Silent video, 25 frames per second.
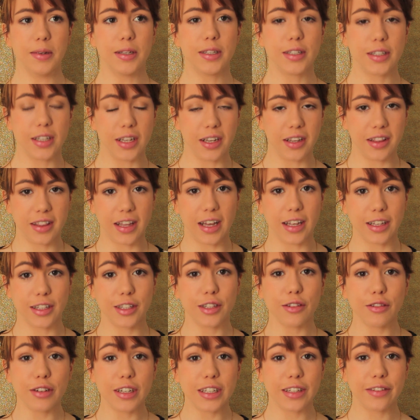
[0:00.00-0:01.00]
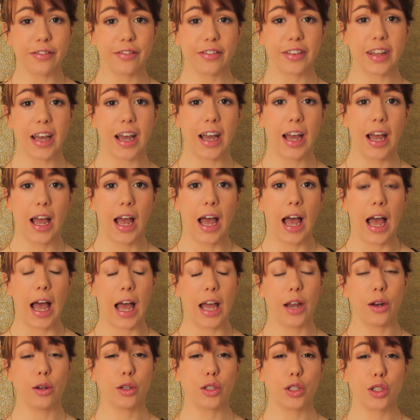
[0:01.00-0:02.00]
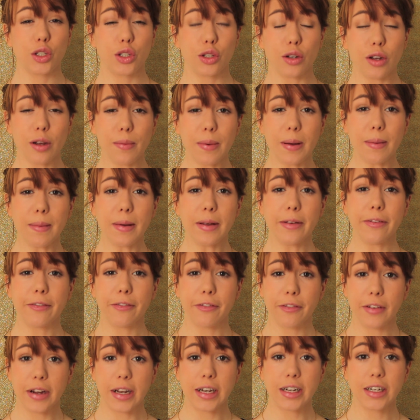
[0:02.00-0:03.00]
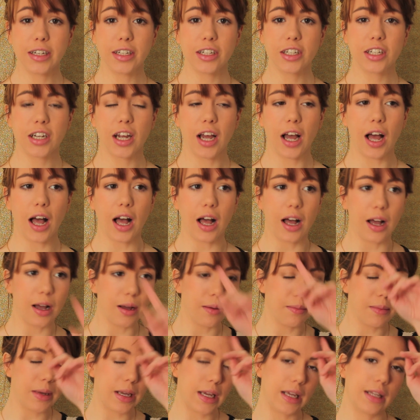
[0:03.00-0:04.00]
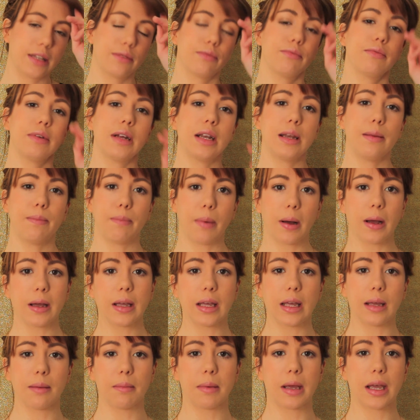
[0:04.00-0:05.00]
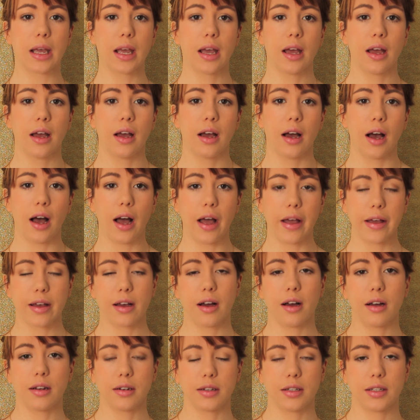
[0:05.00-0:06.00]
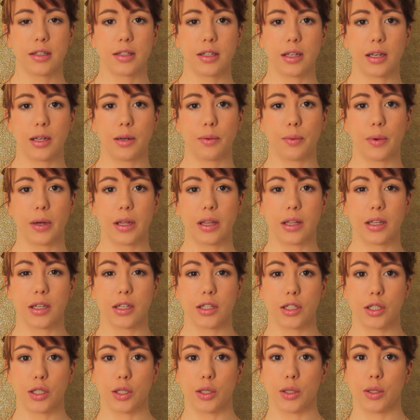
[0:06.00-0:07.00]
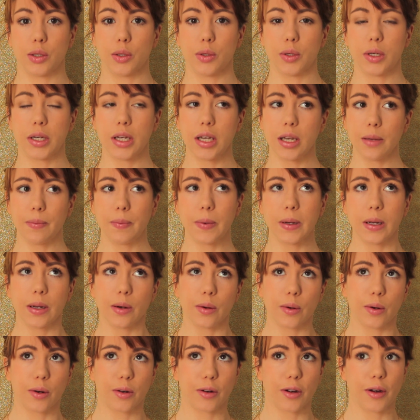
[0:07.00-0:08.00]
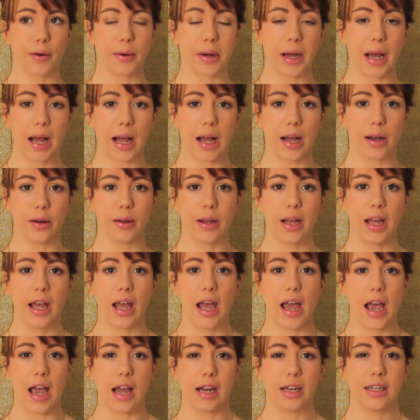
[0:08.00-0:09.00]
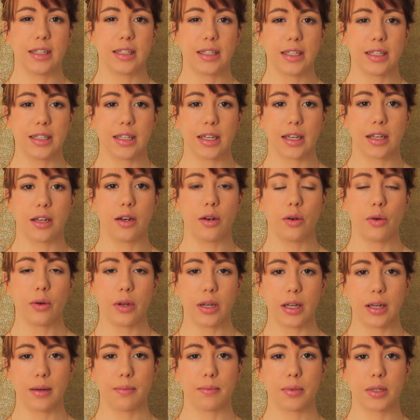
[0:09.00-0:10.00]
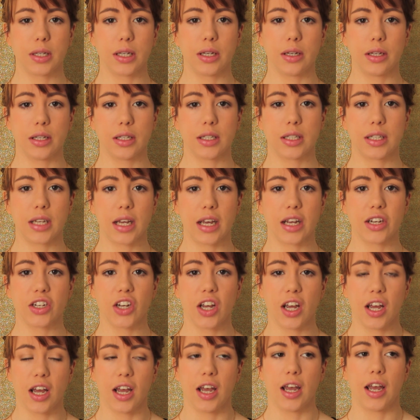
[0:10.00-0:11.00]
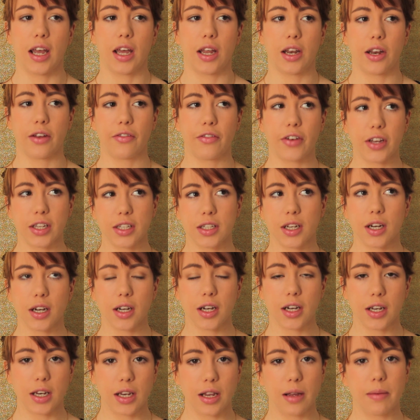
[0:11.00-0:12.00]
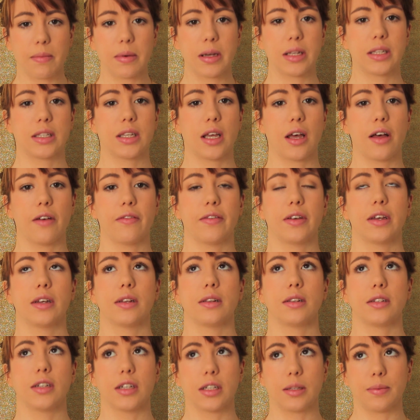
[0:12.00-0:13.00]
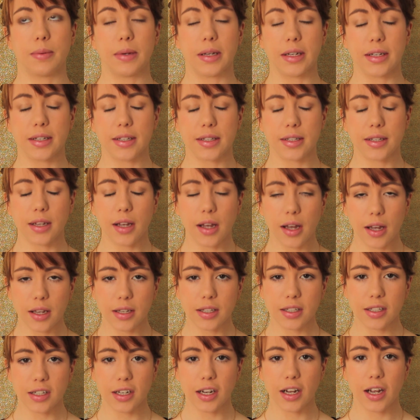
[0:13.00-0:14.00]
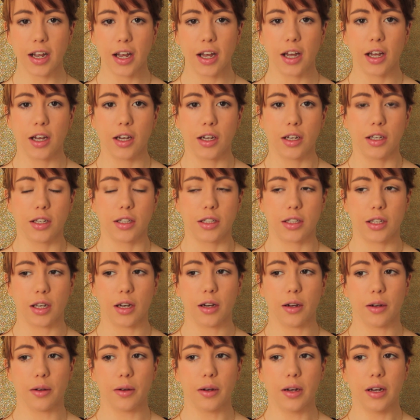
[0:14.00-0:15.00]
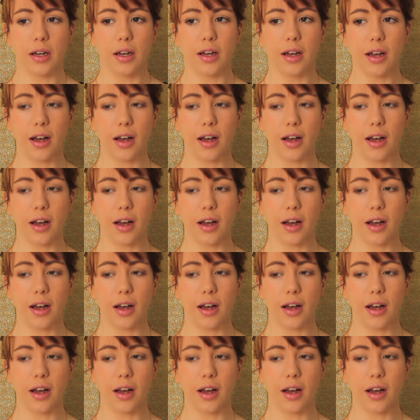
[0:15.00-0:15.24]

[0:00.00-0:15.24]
so that's the reason for that. And also sorry about my fringe, it's really bugging me. I can't decide whether to keep it or grow it out, and it's in that annoying in-between stage, and if I start cutting it myself it'll just be a disaster, so